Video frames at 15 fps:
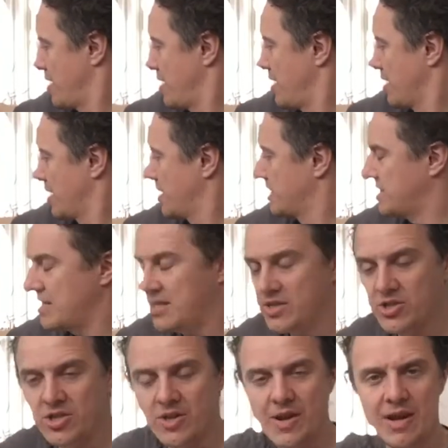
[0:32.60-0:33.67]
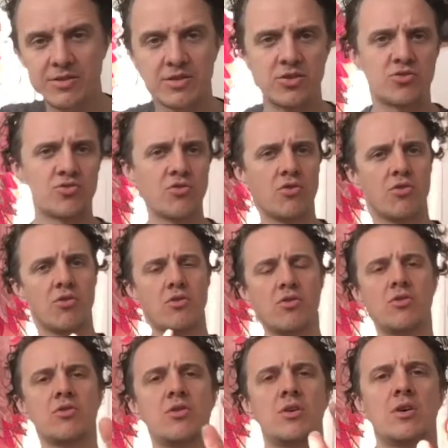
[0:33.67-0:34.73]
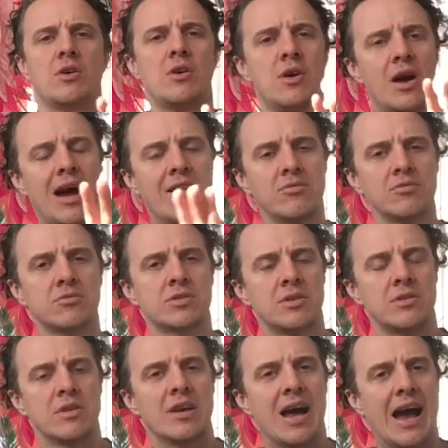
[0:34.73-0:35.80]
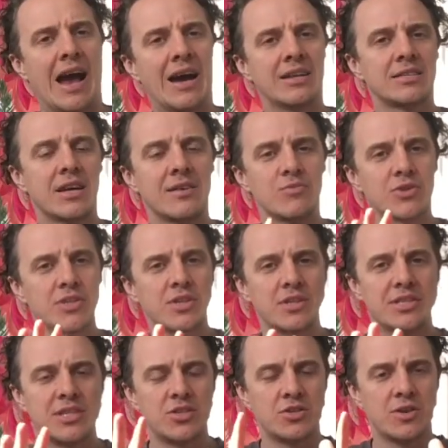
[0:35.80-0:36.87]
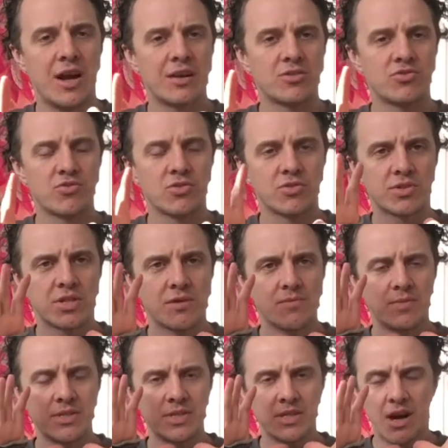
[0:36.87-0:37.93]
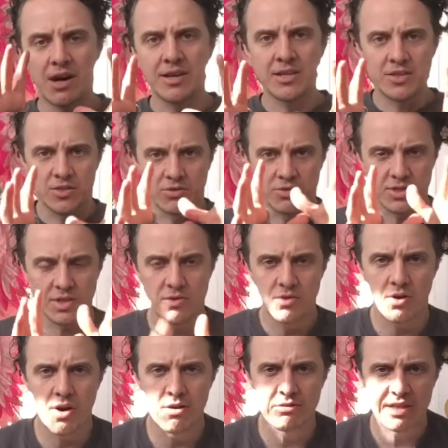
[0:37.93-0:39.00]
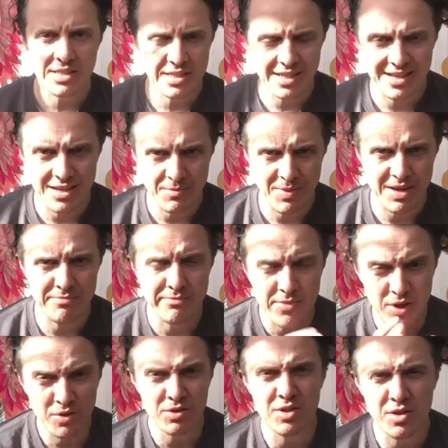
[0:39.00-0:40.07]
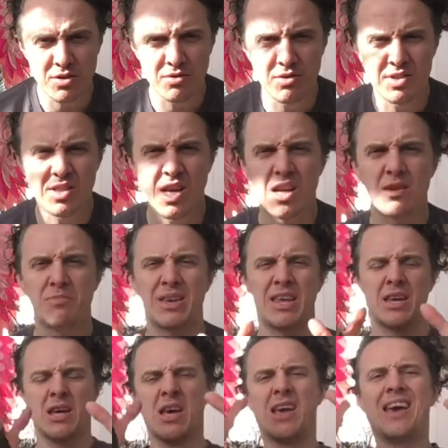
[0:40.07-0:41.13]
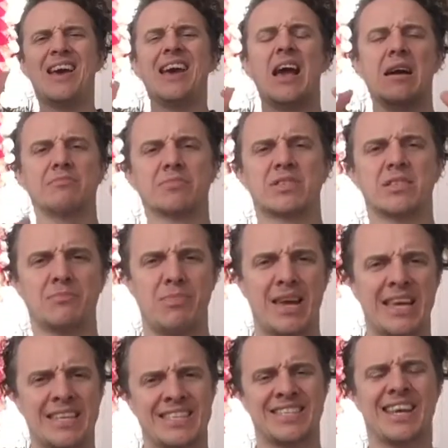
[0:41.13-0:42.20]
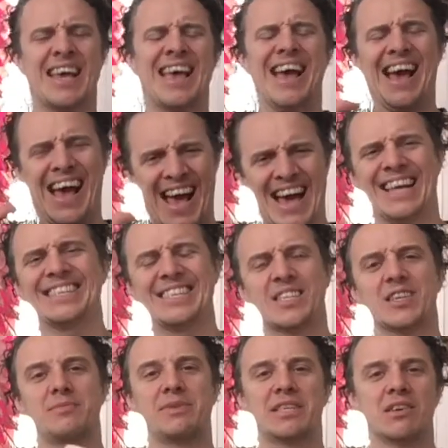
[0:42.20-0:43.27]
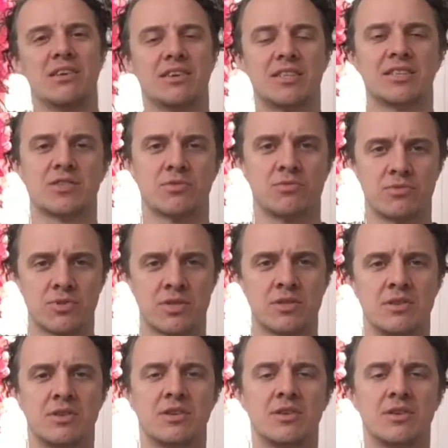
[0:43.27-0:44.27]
I'm going to teach you how to draw Harold, and I'm also going to teach you how to draw some dinosaurs. So not only is it going to be musical, it's going to be hamster based, and there's going to be dinosaurs,